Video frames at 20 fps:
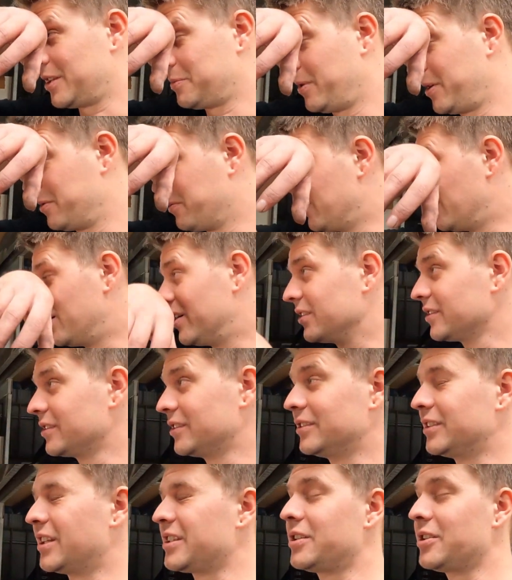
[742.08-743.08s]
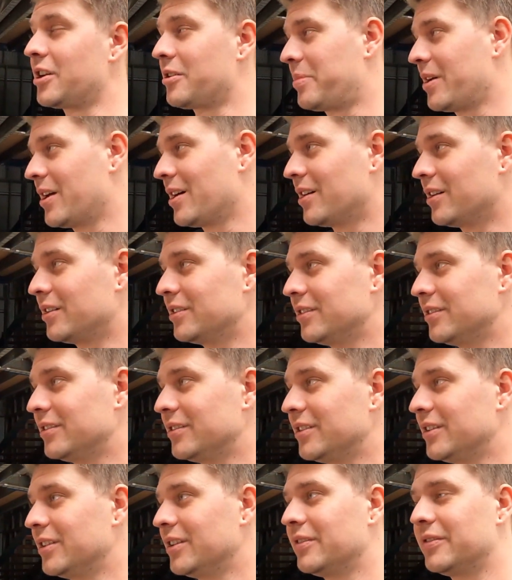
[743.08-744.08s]
That's pretty wild. That's a lot of power
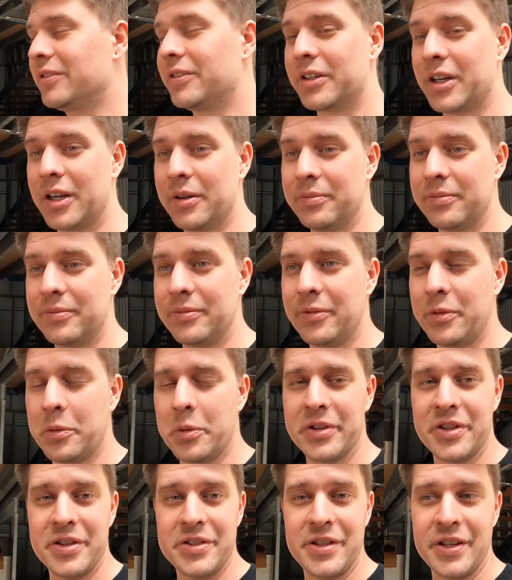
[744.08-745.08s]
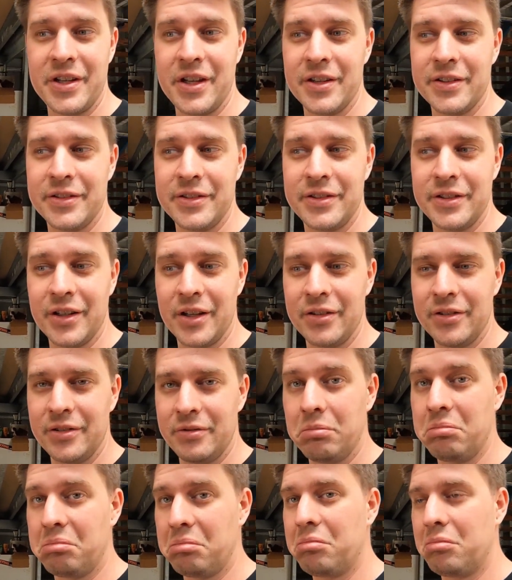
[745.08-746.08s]
for what this thing is. So
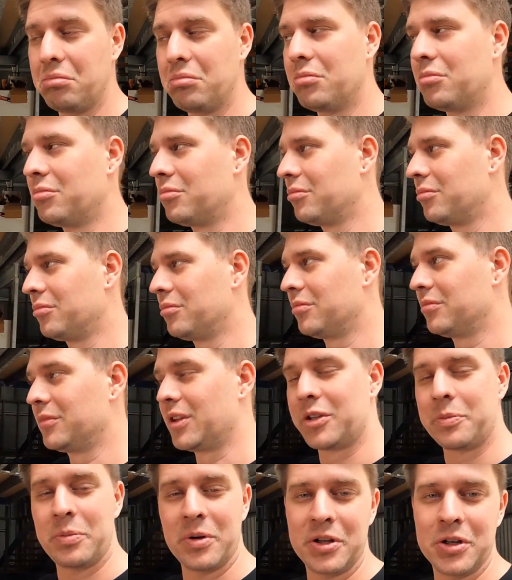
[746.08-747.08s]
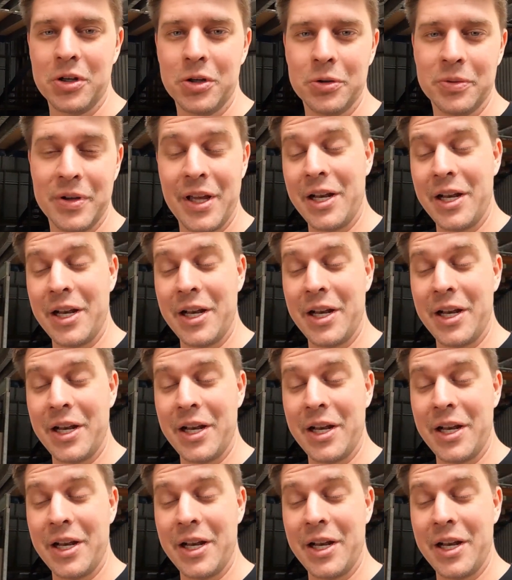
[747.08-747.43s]
that's pretty cool.